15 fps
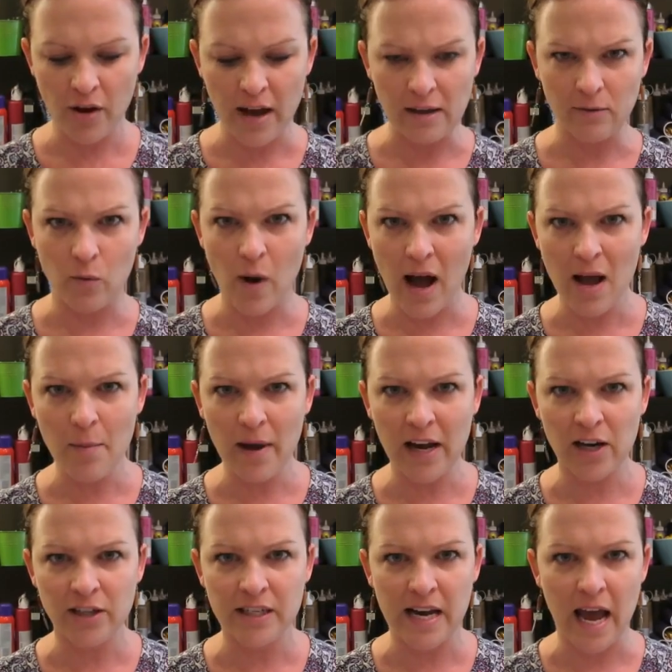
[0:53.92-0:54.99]
okay, why am I
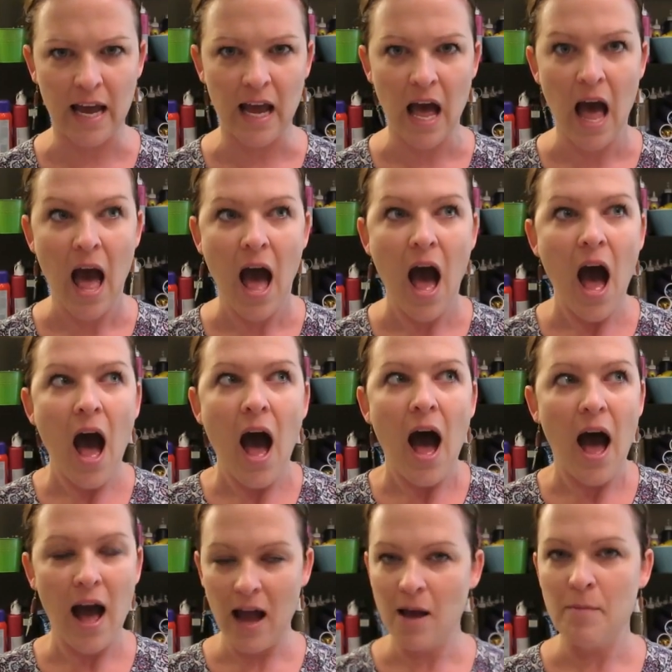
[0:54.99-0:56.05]
here today?
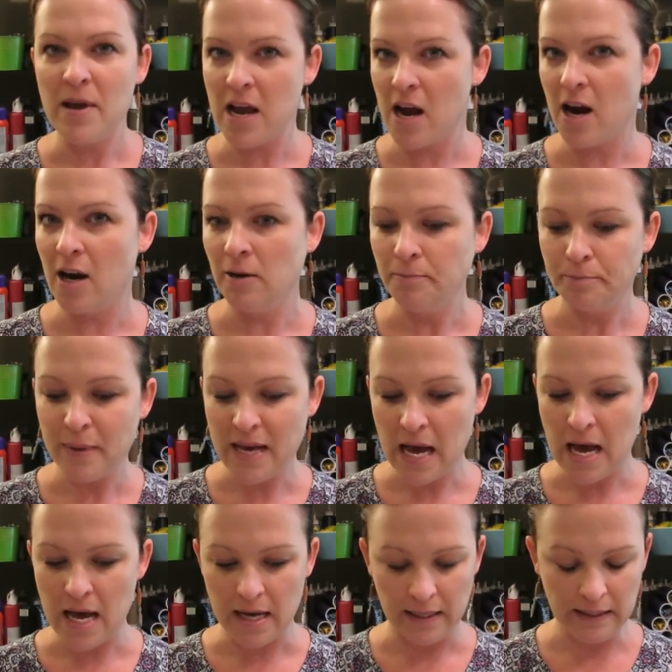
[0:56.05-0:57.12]
I'm here
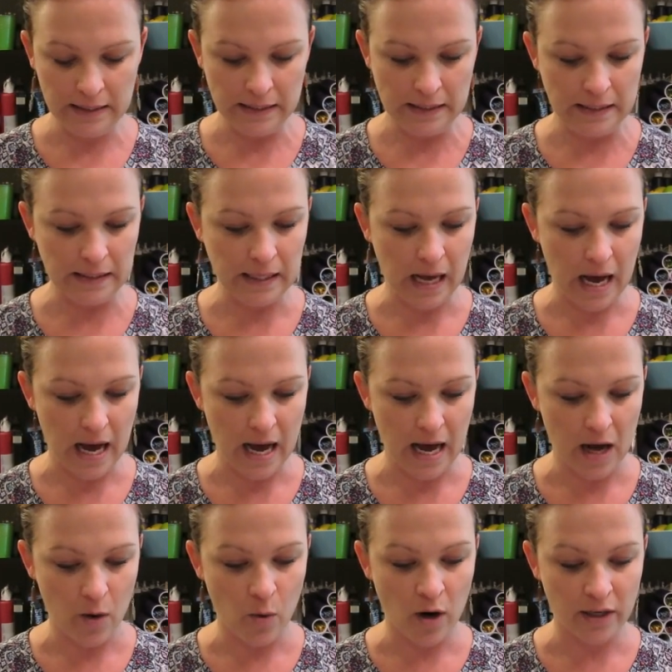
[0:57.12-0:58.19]
because
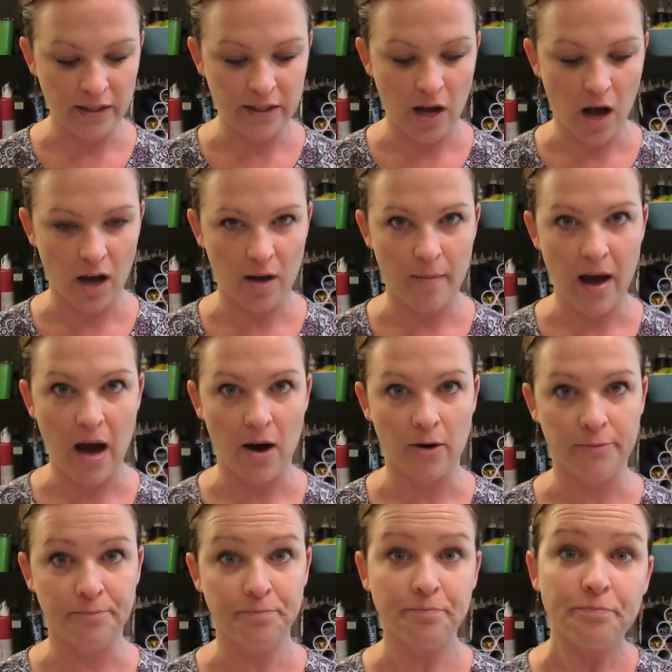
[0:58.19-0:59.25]
I want to talk
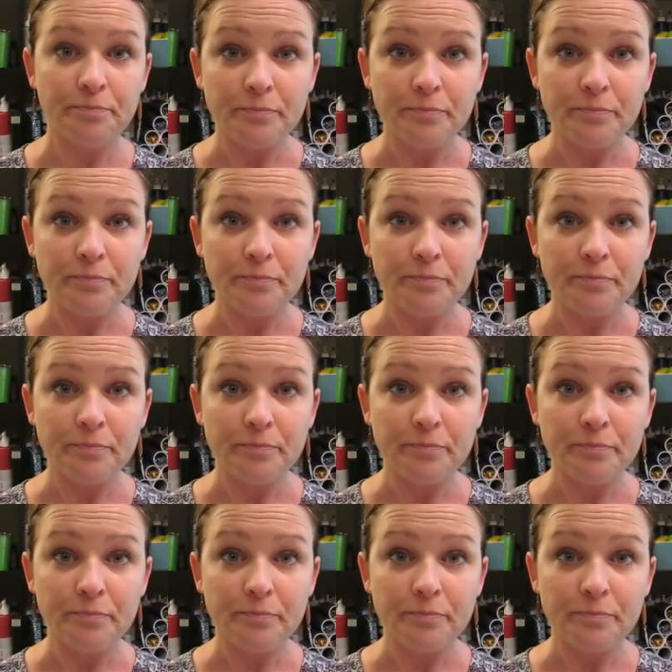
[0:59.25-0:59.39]
about